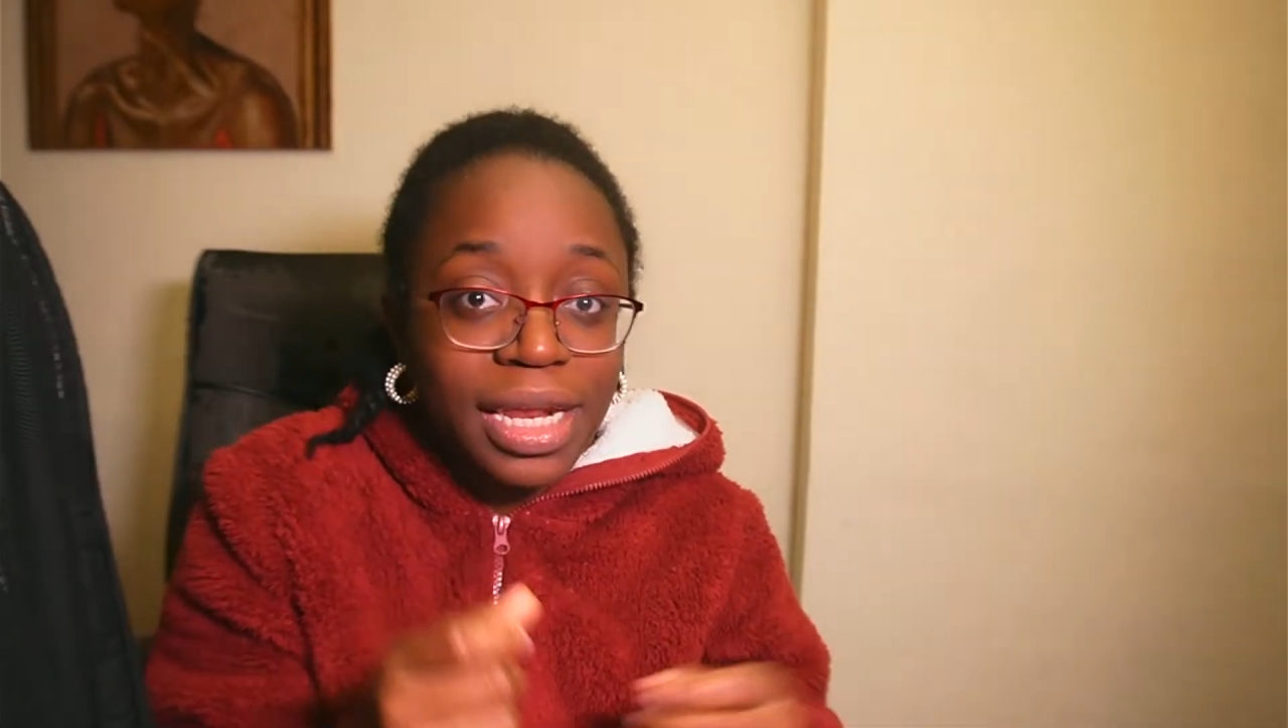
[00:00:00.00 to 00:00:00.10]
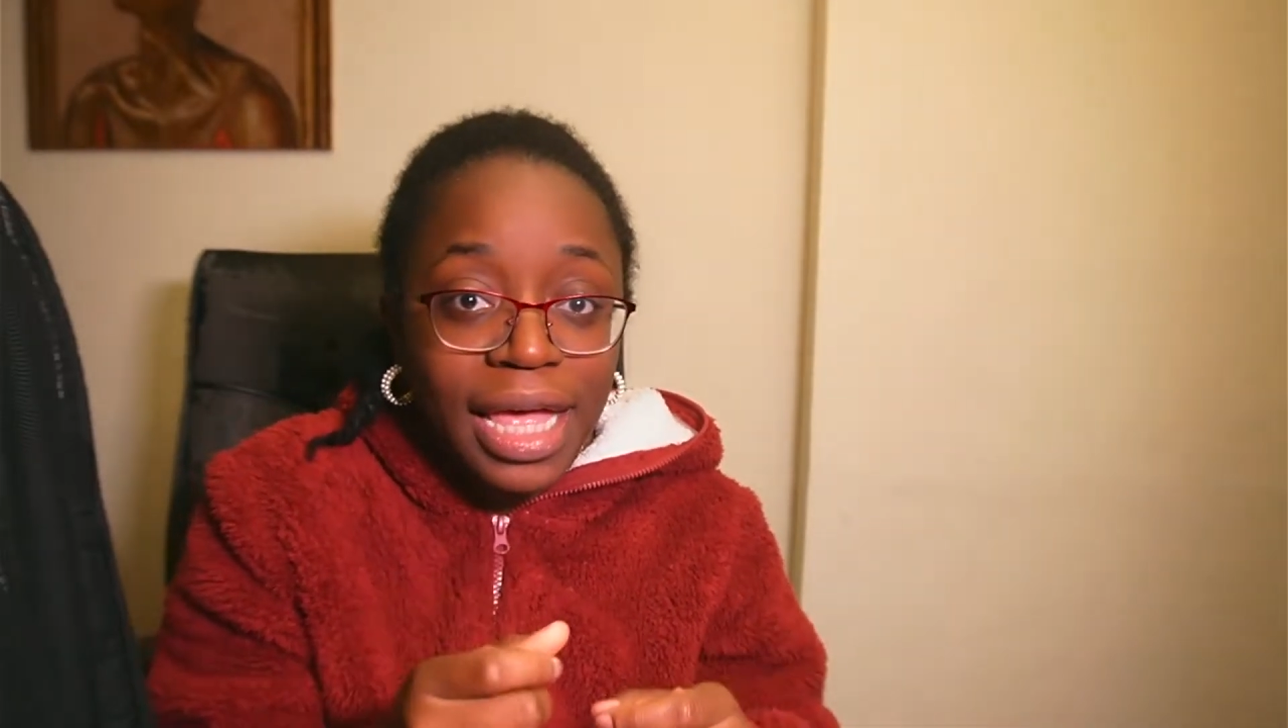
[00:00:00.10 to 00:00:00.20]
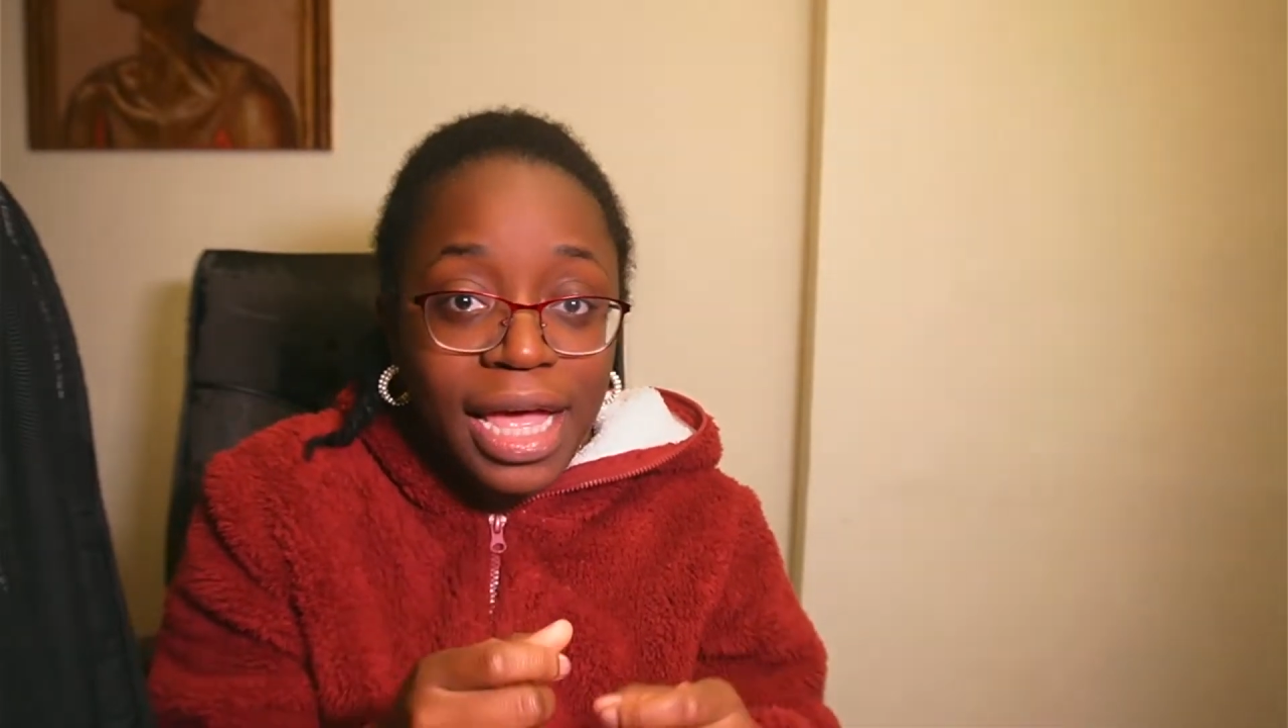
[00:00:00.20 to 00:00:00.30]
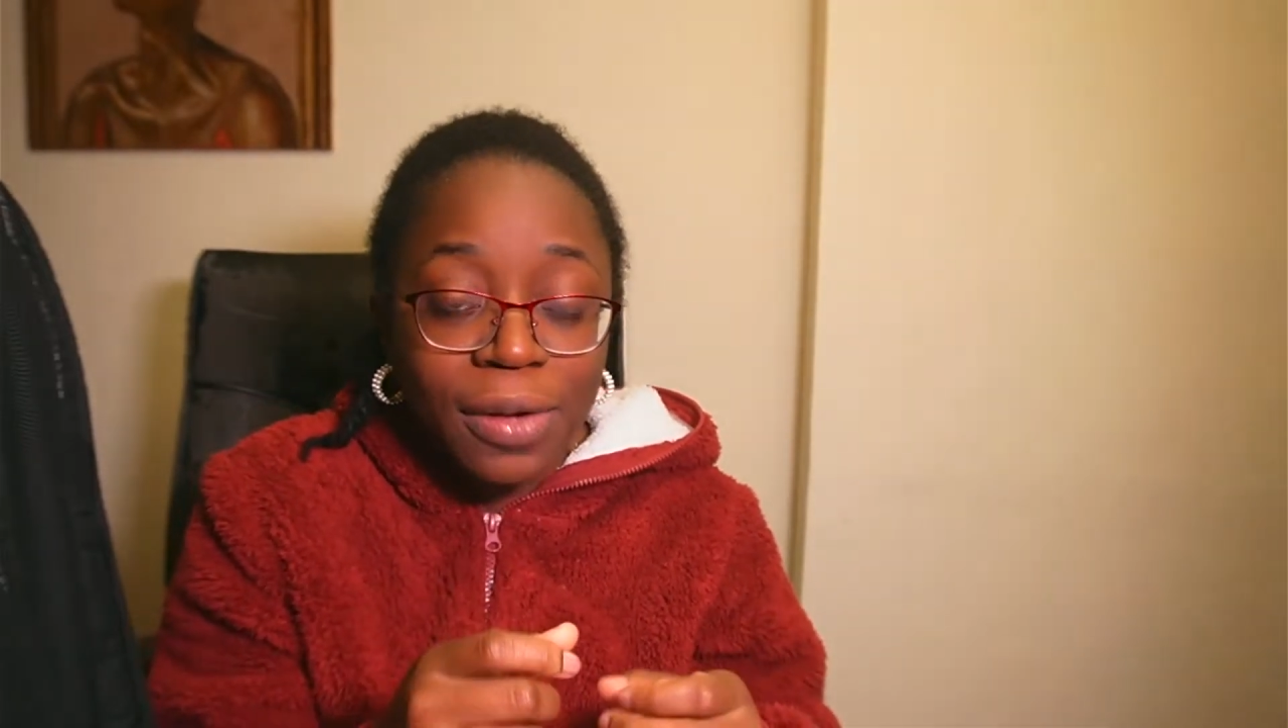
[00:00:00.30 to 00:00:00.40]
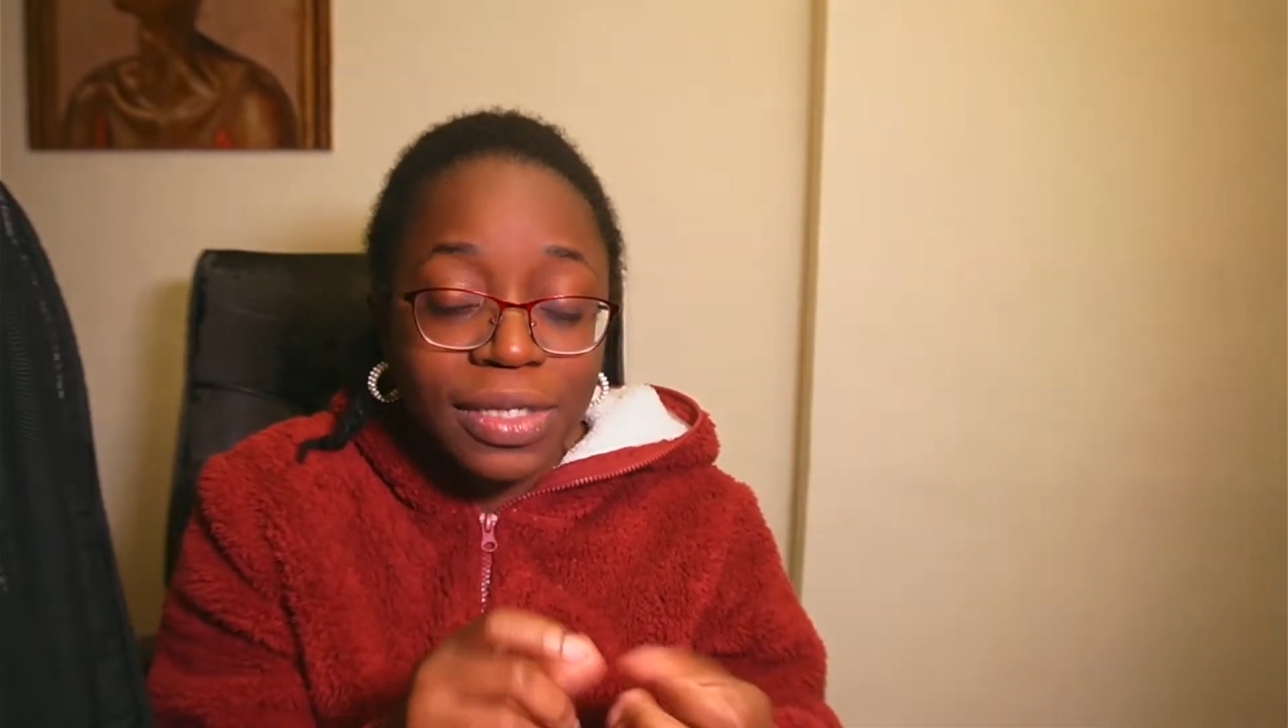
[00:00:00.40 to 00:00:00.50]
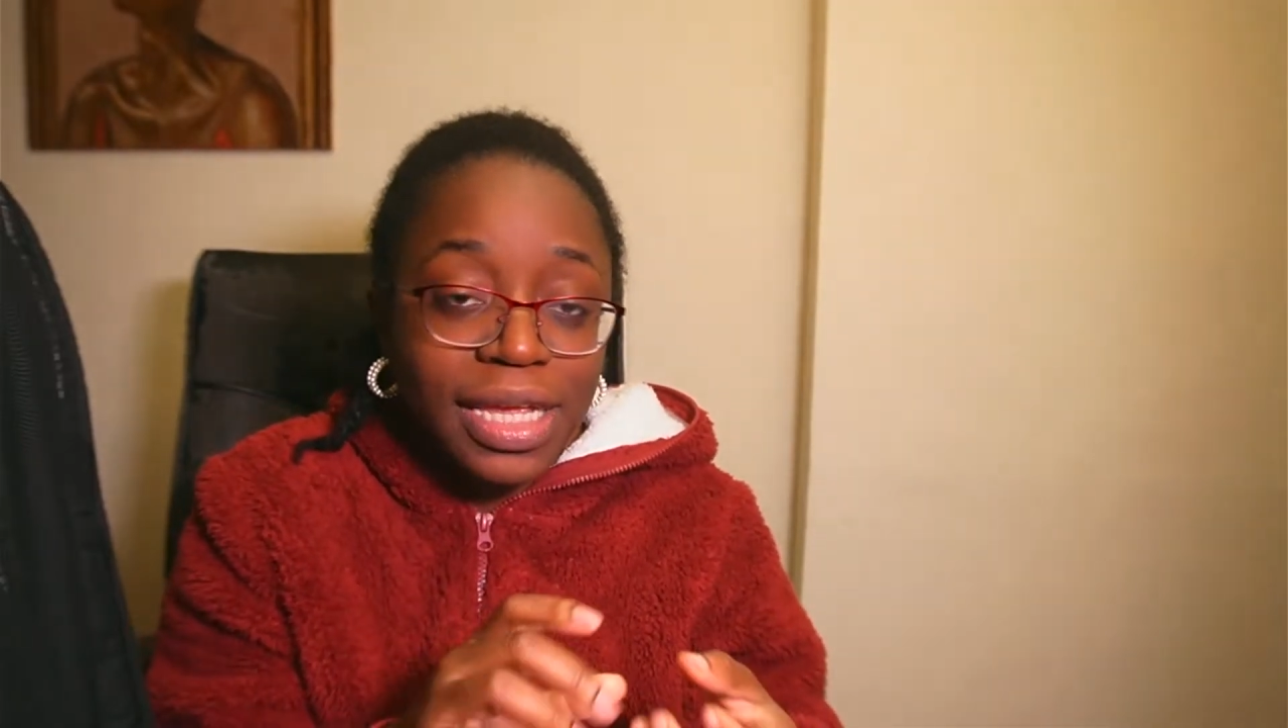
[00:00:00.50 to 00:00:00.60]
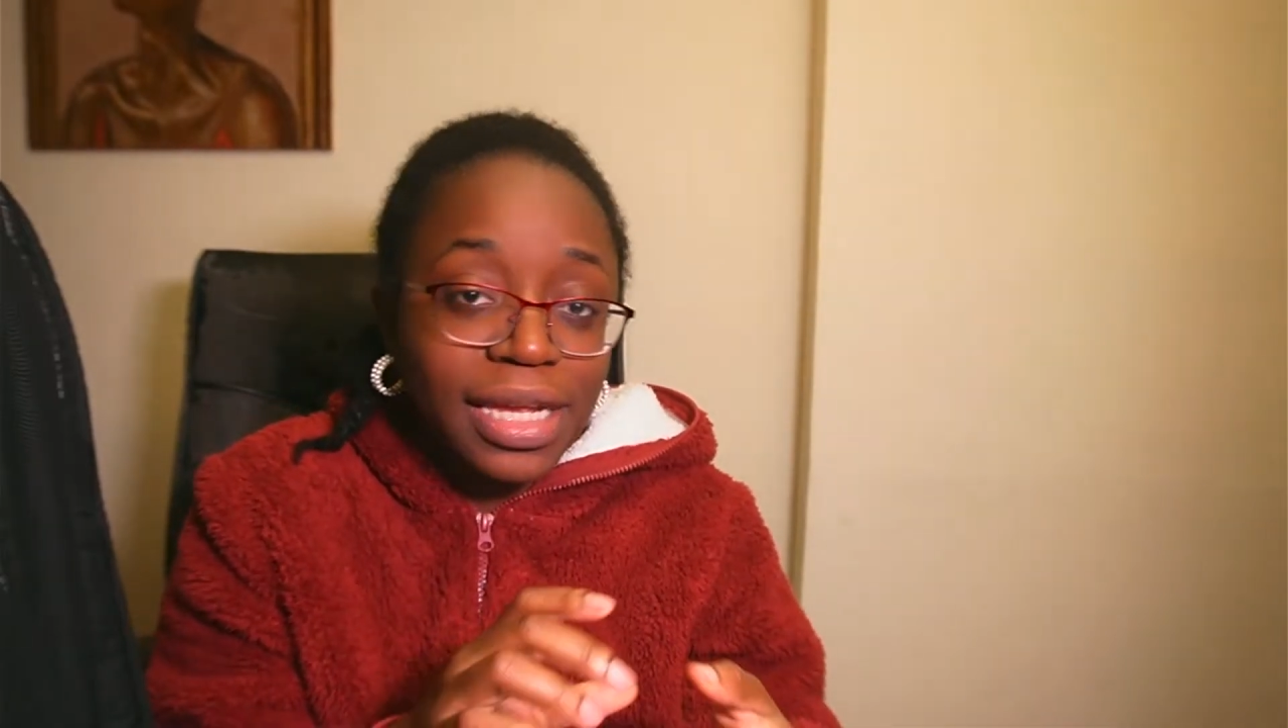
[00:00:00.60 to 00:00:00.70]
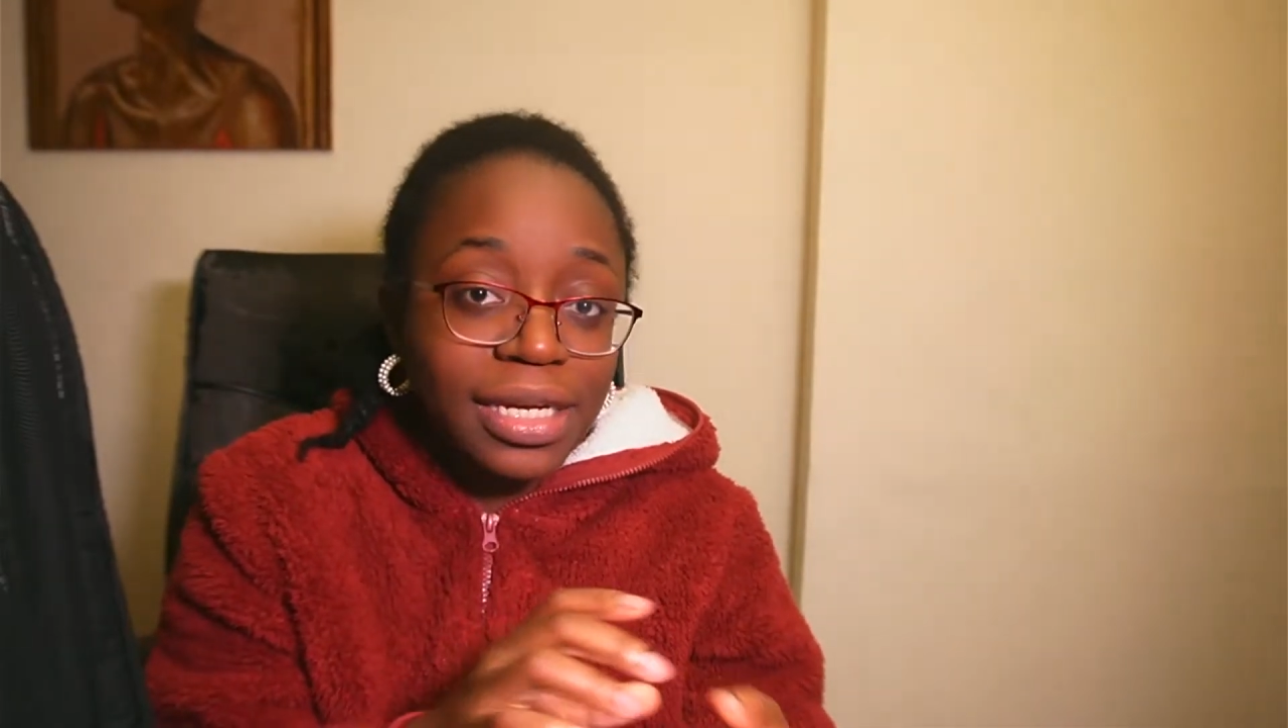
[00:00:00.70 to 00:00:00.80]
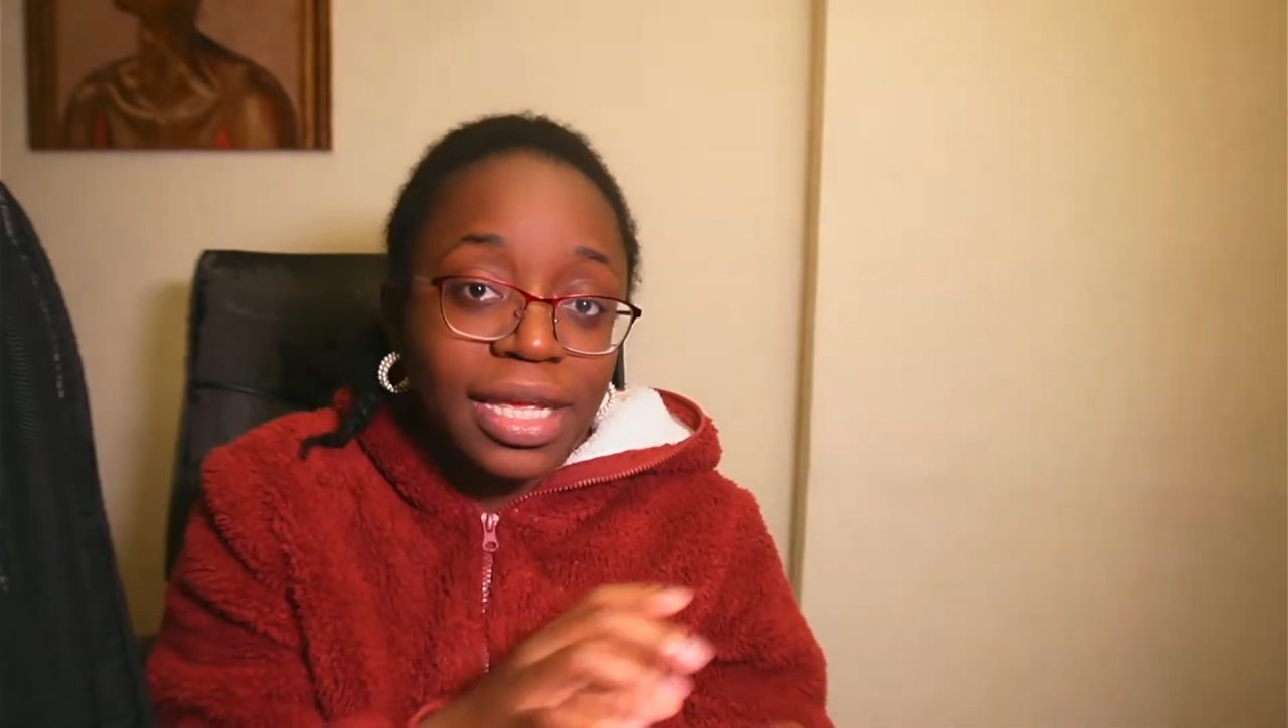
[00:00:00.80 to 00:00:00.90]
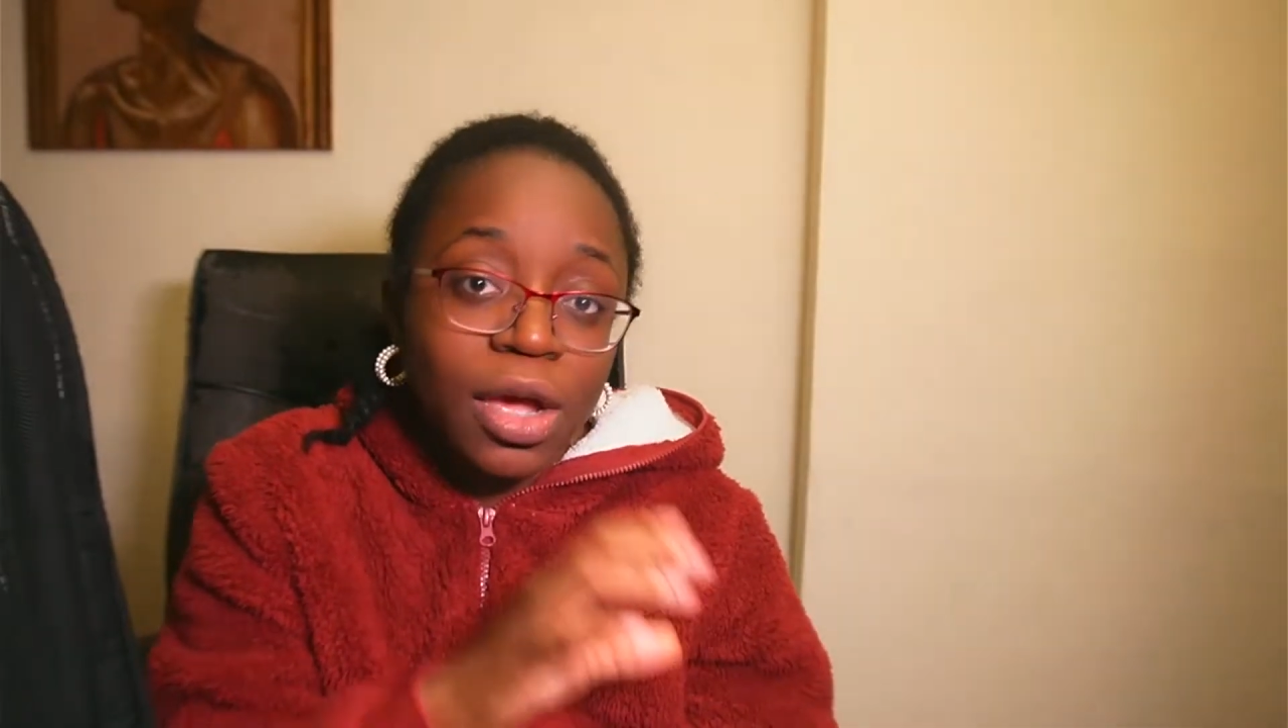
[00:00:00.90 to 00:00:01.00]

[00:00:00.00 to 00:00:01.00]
out and